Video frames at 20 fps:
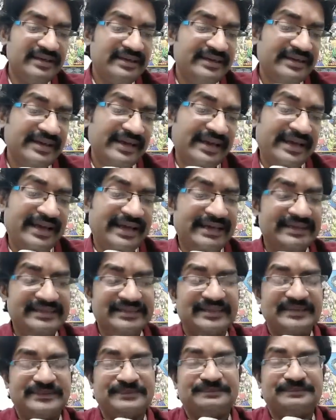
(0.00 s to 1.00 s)
And
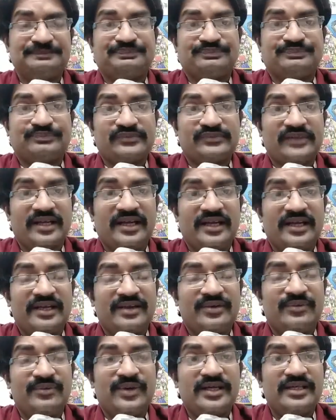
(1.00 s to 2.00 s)

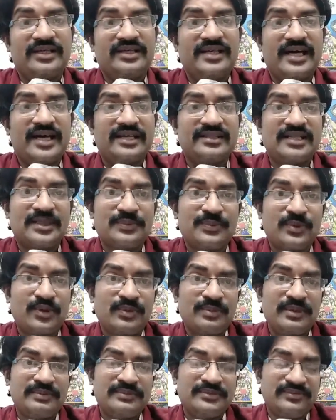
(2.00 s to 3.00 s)
what are the other
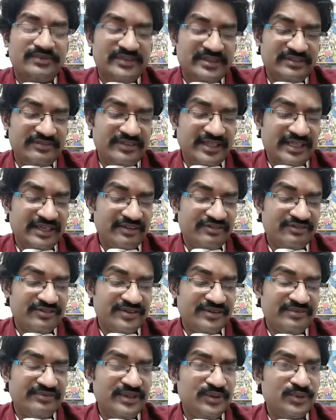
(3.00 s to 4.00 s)
problems which we
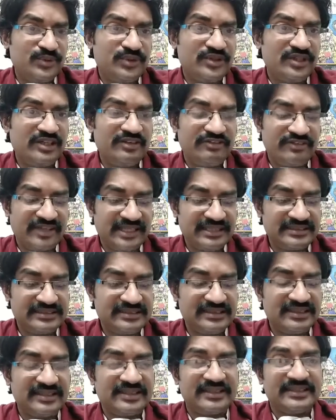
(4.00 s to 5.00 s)
usually faced?
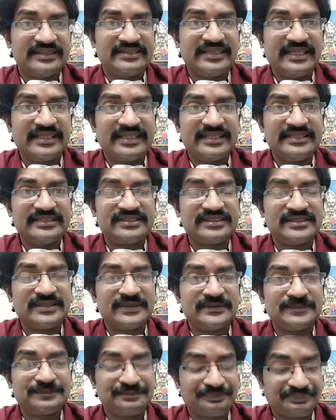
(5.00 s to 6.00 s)
That is
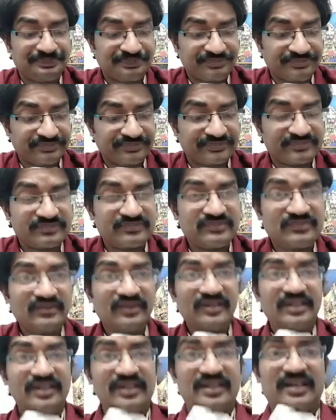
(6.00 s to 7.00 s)

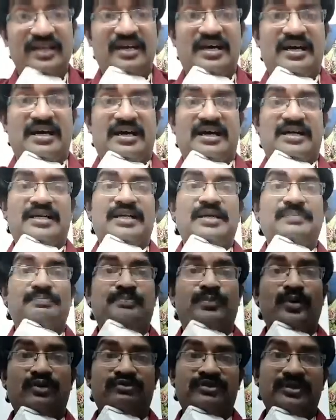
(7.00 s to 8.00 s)
a nipple
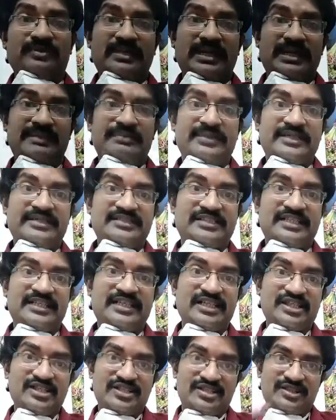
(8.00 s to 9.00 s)
of the baby is
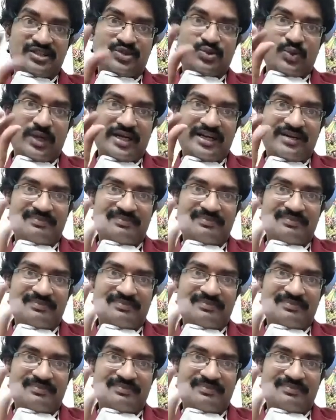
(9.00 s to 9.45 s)
getting swelled up.